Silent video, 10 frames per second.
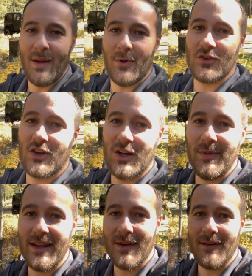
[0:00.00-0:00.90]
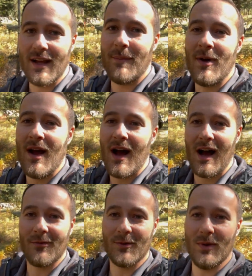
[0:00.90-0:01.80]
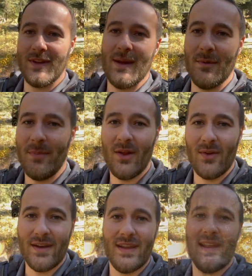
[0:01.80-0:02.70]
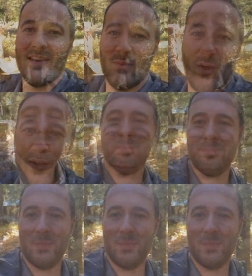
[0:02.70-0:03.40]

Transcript: but you're going to be giving up off-road capability as well.